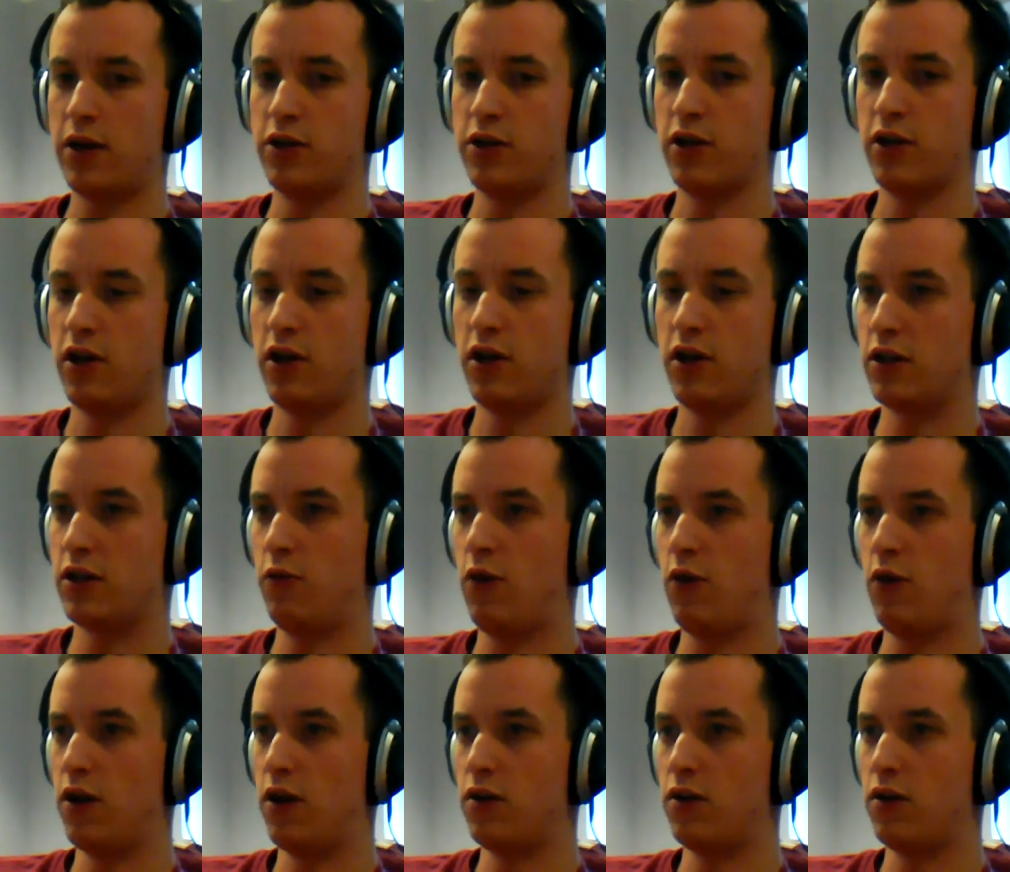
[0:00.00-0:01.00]
an
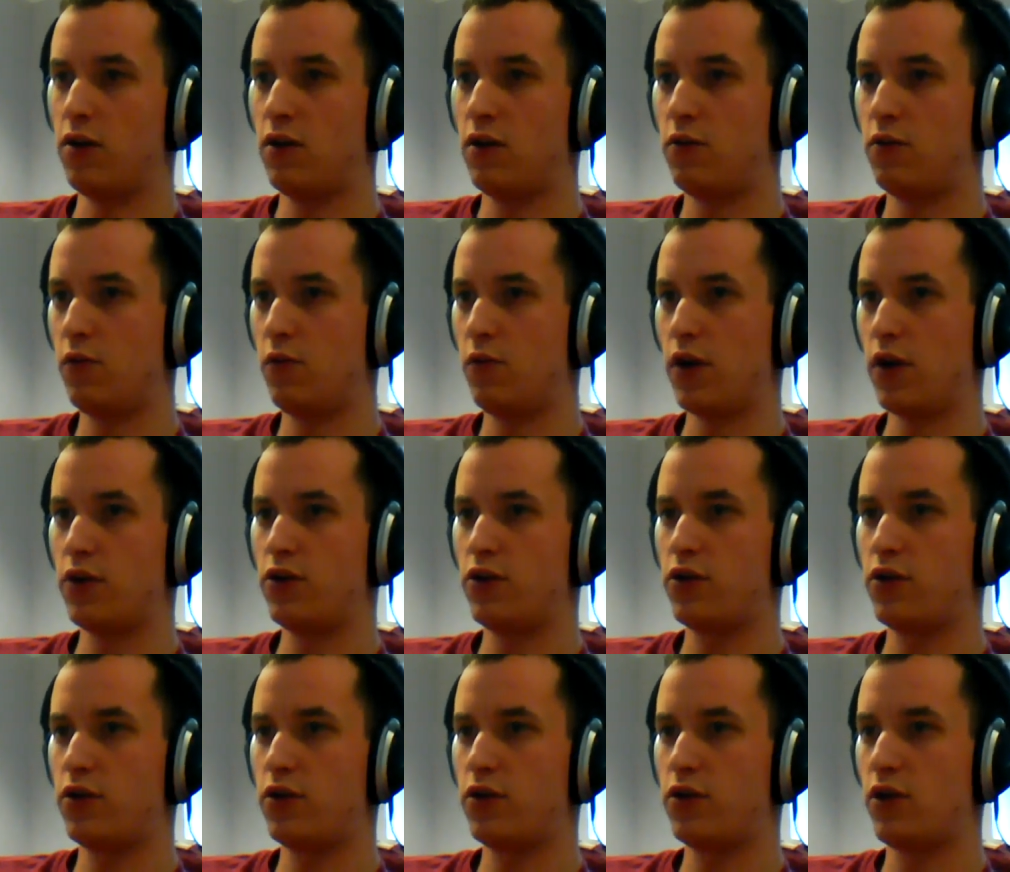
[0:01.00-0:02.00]
RC1,
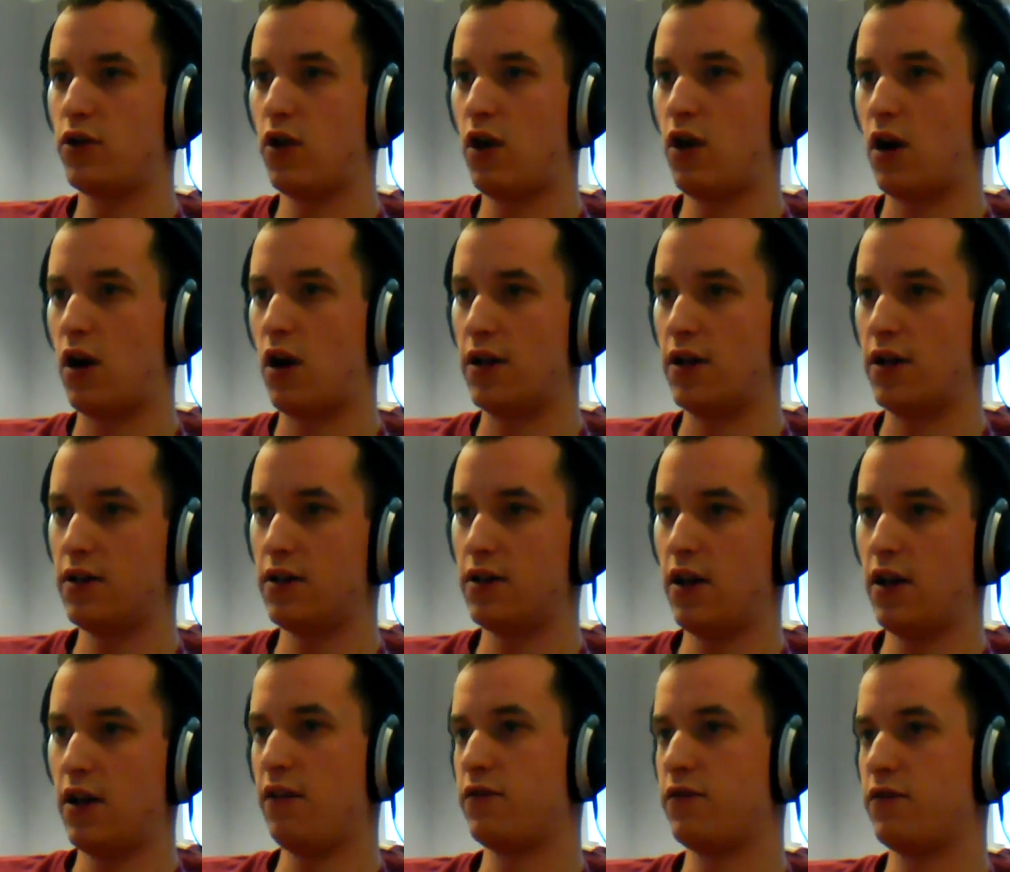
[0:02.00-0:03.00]
which I didn't
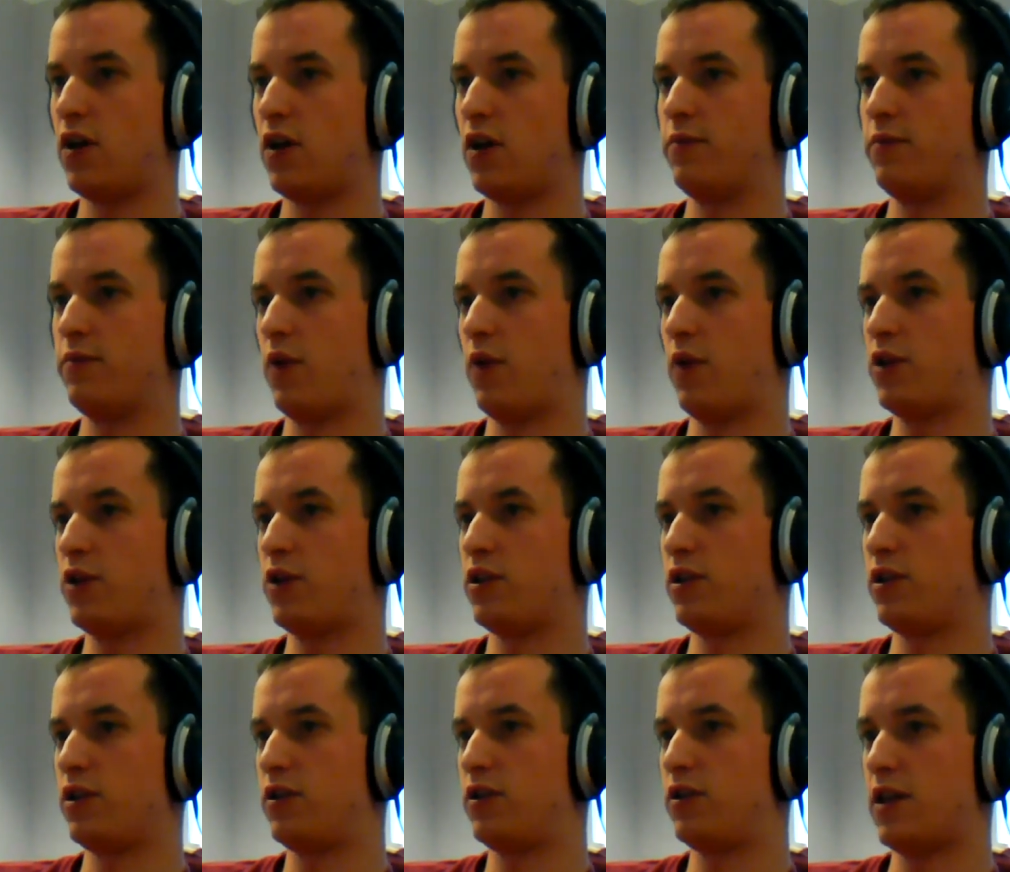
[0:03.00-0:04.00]
have time to
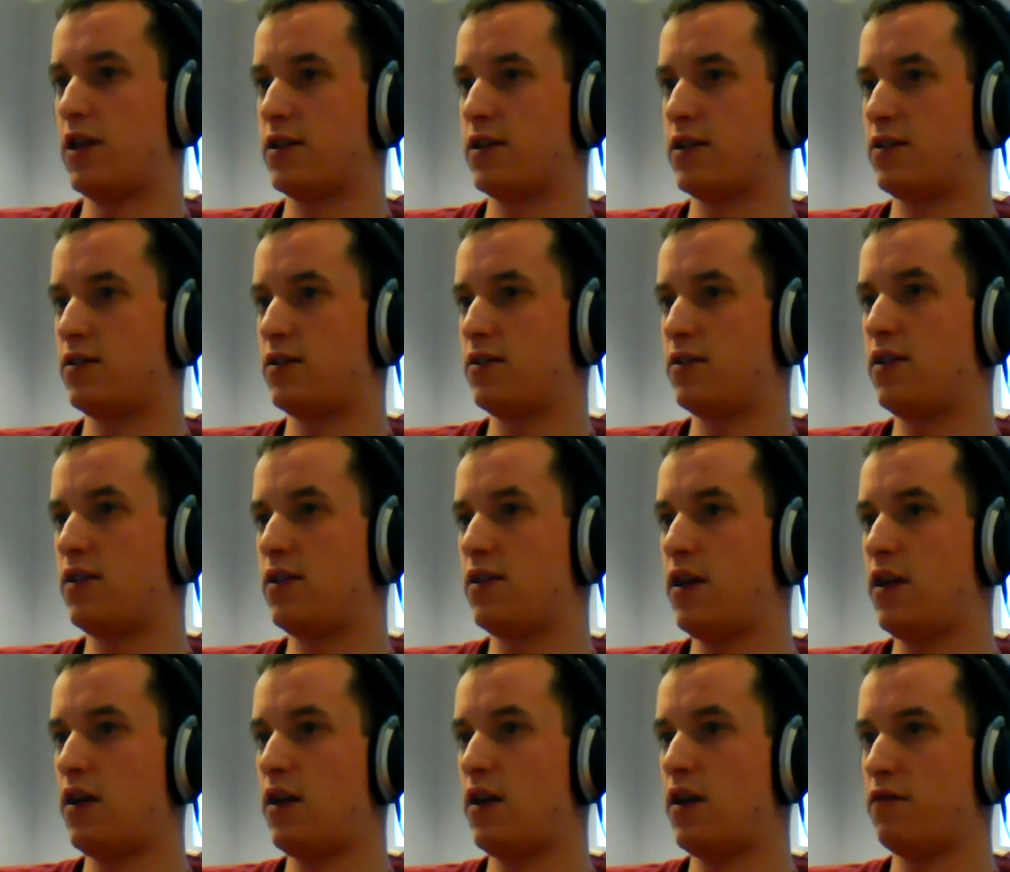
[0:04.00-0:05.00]
actually test
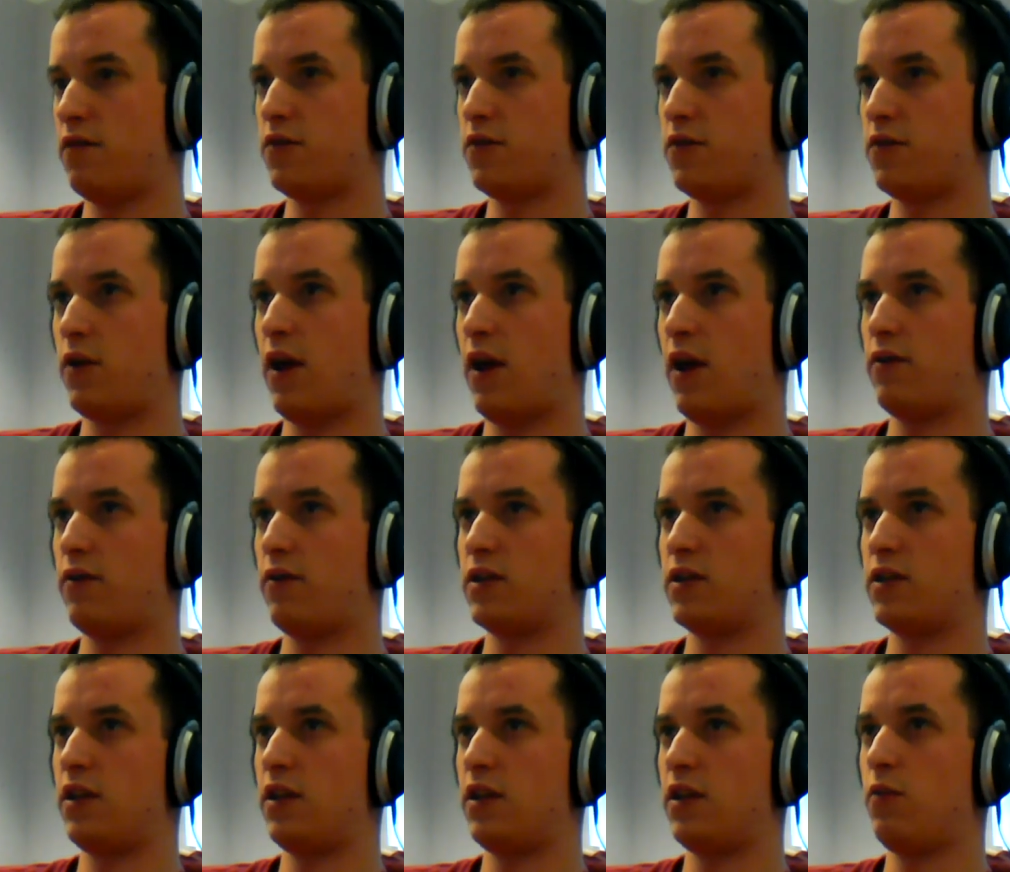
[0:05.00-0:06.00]
enough to
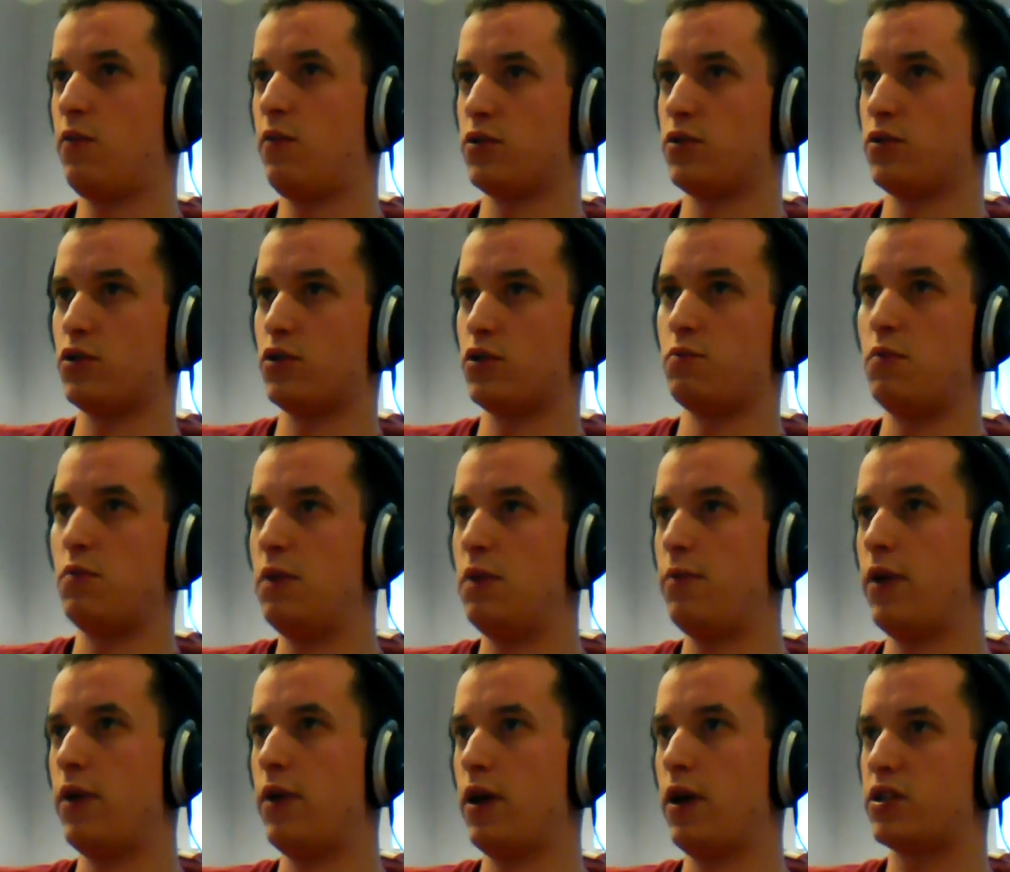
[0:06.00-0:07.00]
guarantee that it wasn't just me
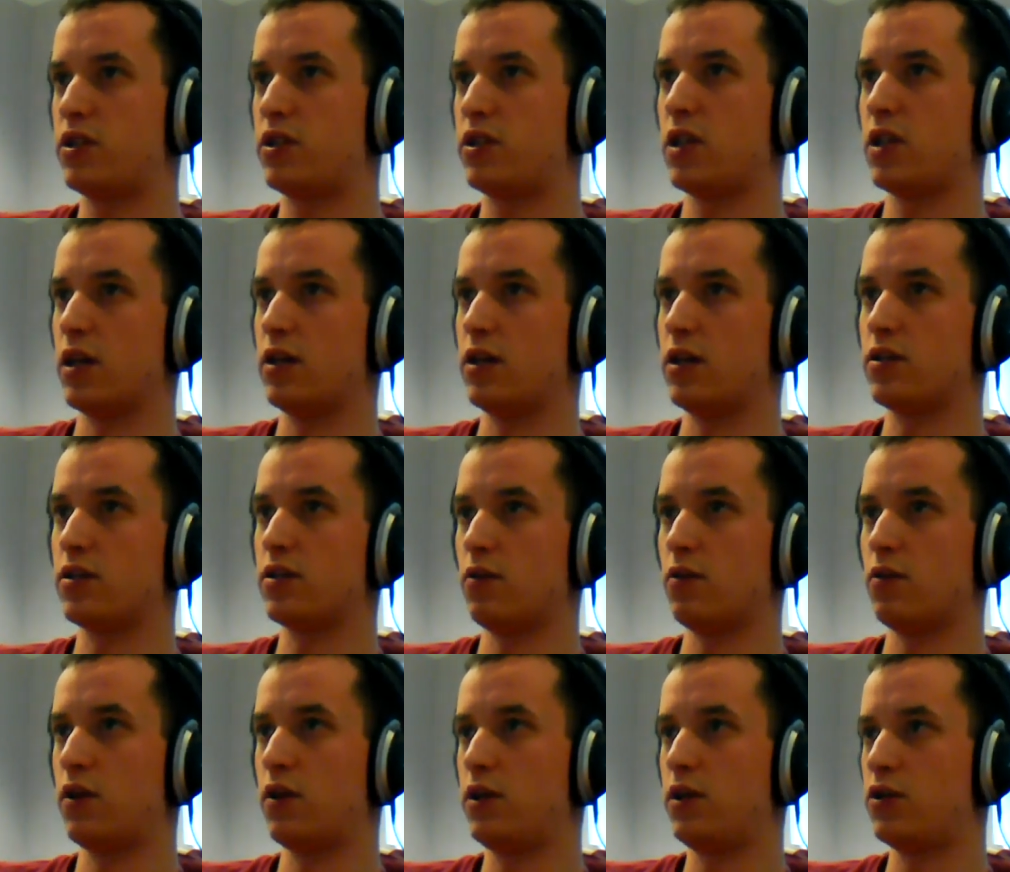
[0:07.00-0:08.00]
being silly,
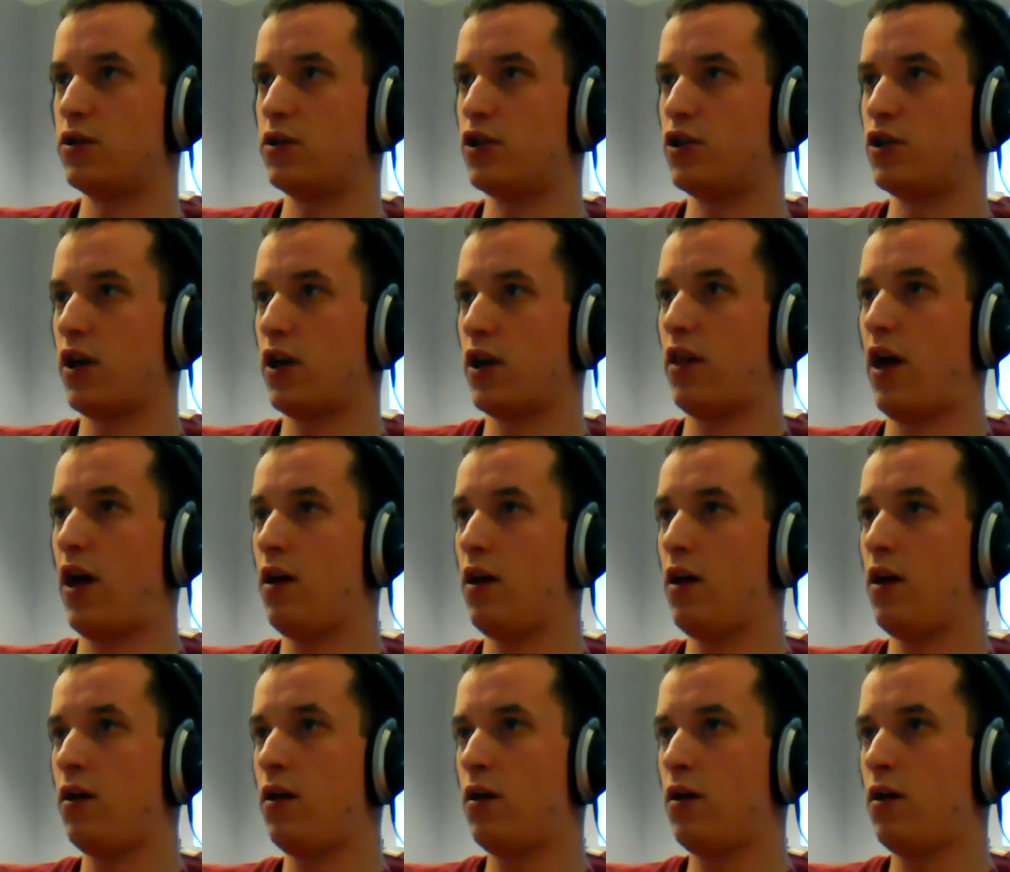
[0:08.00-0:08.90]
so I need to check that.